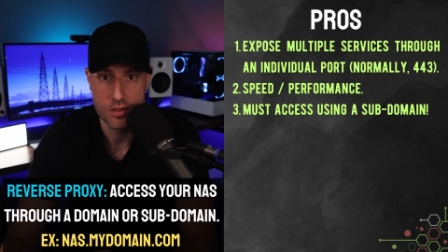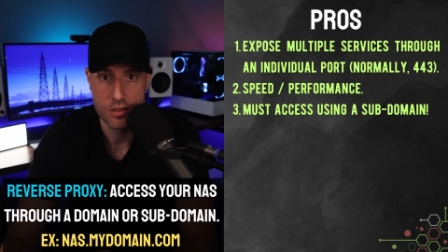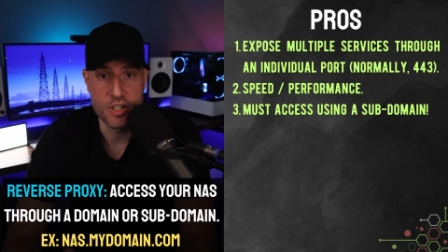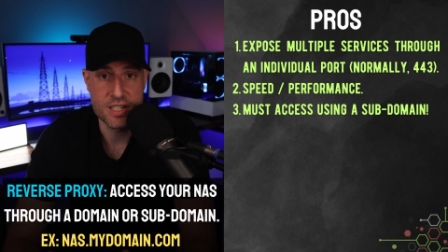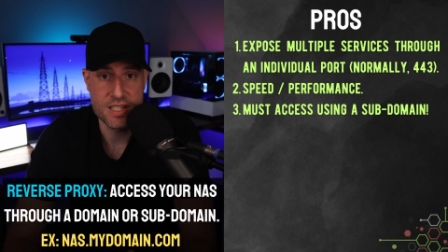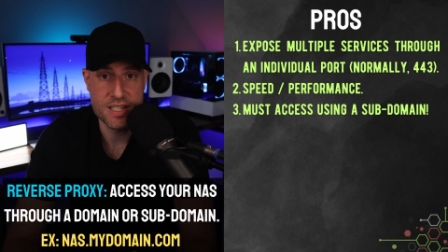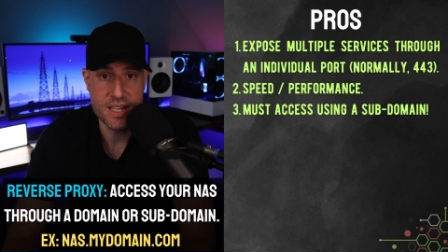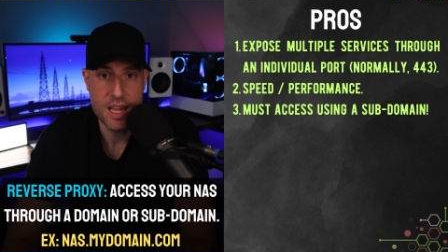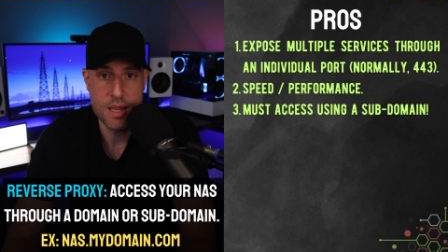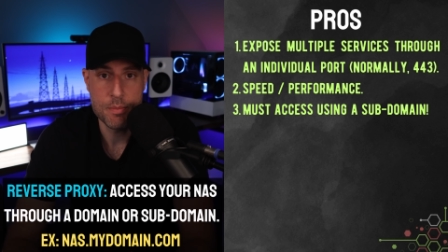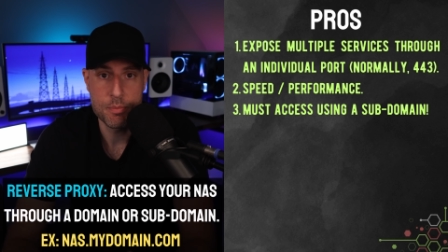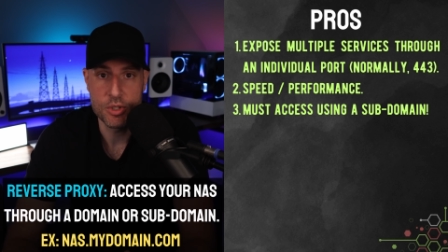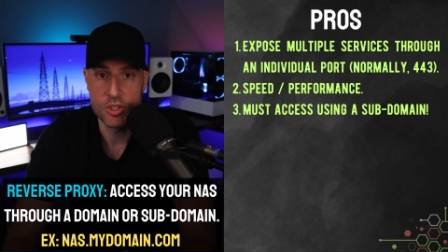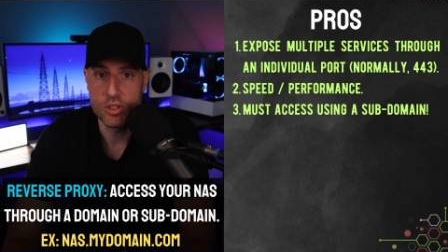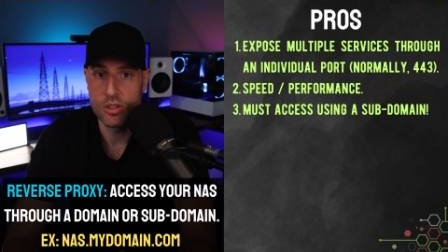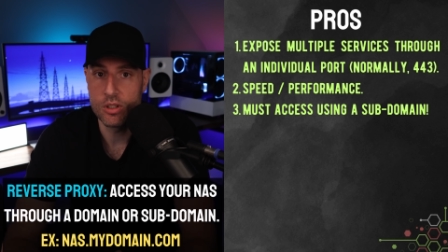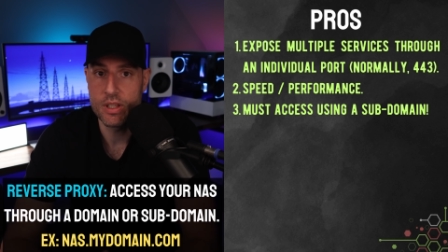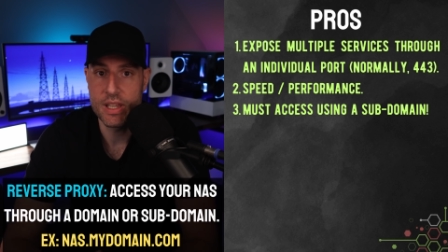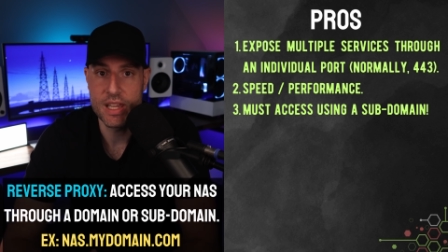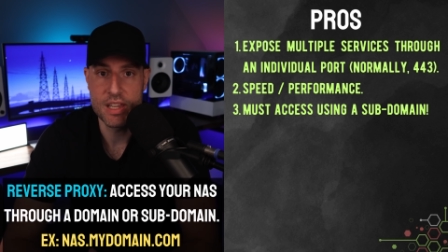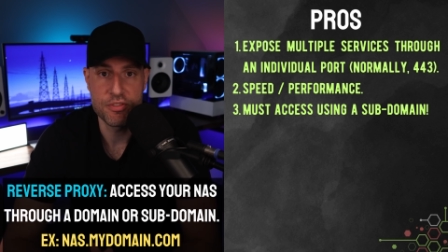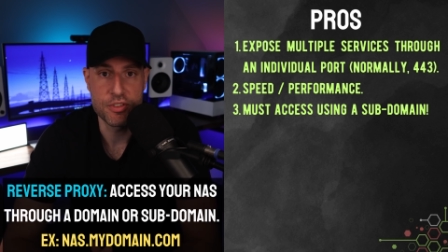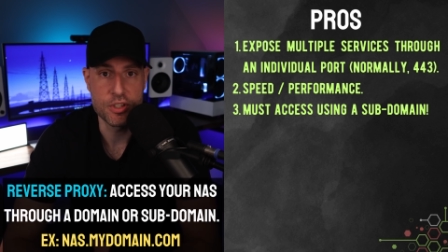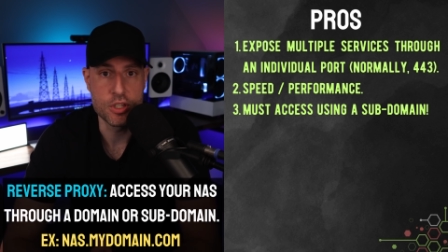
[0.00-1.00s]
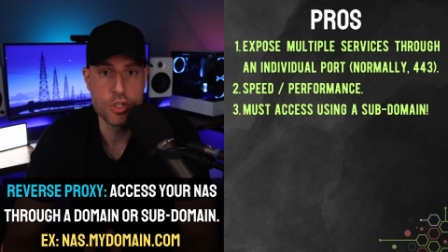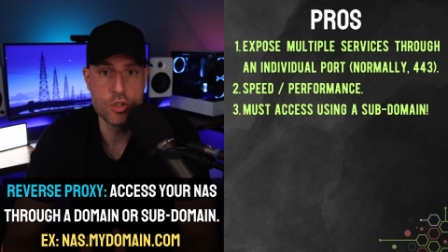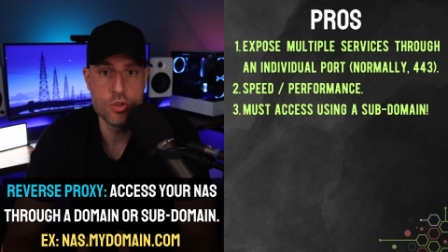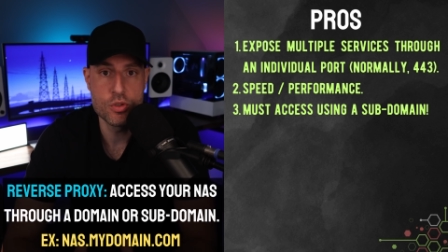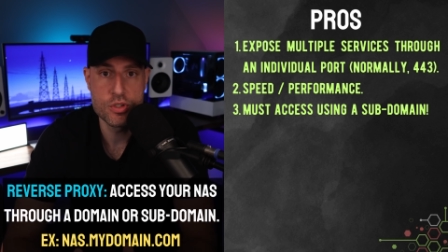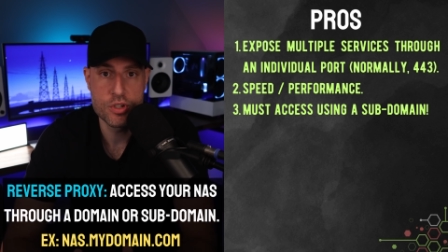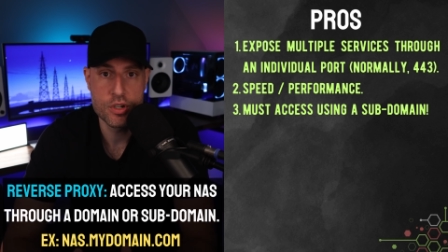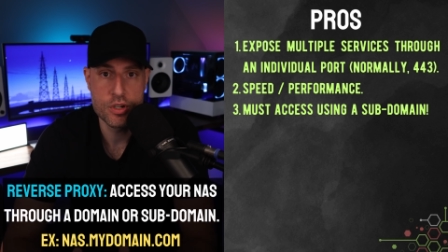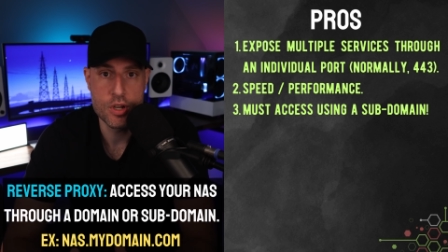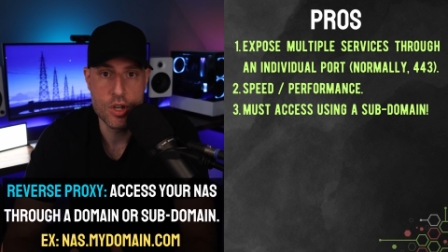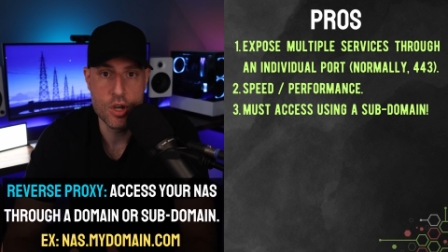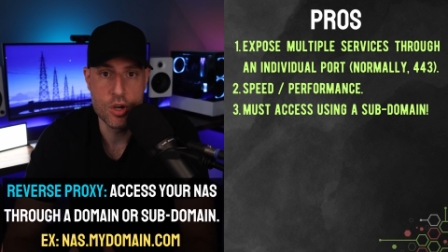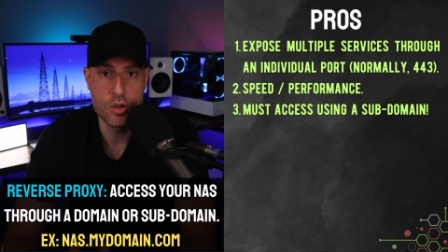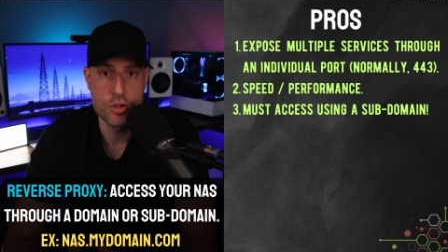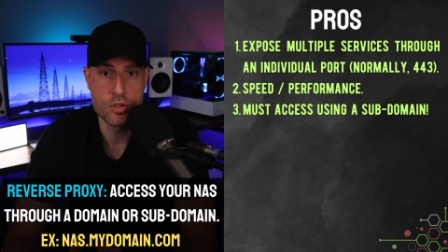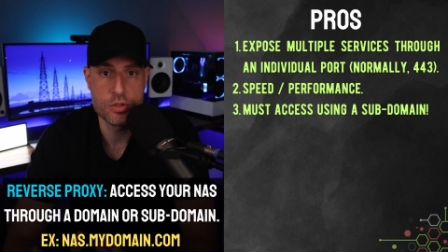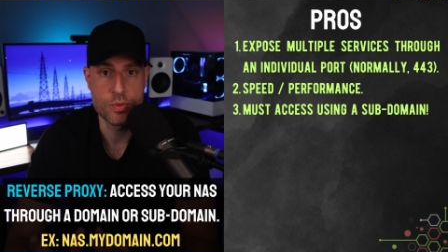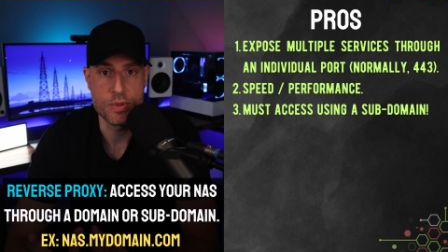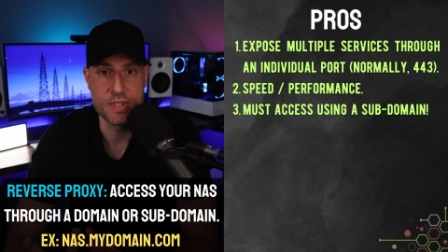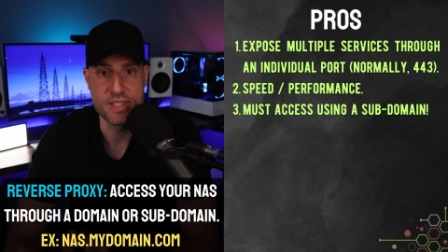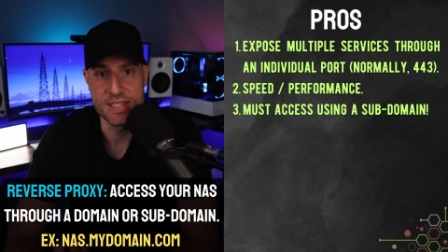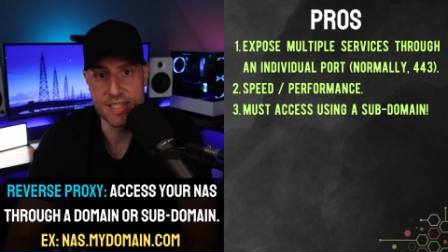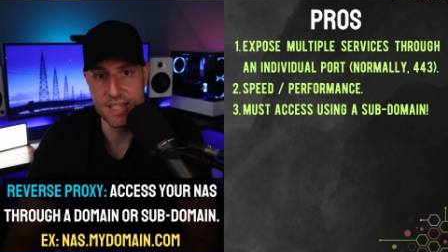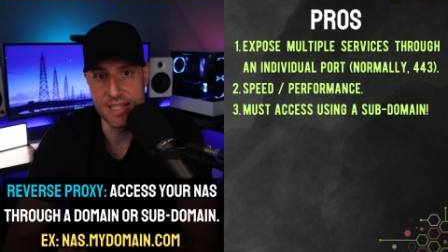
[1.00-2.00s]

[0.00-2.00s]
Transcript: For example, if a user knows with